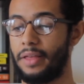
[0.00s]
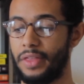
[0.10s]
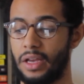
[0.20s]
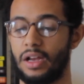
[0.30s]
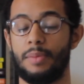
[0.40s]
I
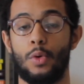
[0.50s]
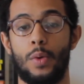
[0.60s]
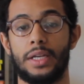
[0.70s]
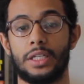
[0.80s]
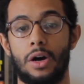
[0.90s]
think a couple
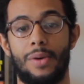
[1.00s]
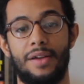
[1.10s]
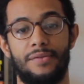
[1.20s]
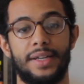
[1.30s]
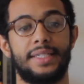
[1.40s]
weeks ago
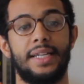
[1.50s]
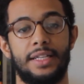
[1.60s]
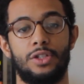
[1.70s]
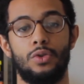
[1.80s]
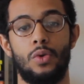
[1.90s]
I invested
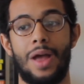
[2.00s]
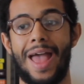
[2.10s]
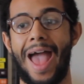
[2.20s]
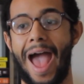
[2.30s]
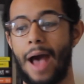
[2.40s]
into
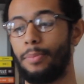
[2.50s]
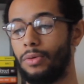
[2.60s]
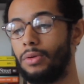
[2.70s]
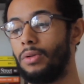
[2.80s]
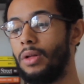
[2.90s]

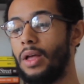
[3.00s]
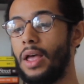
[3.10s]
Apple.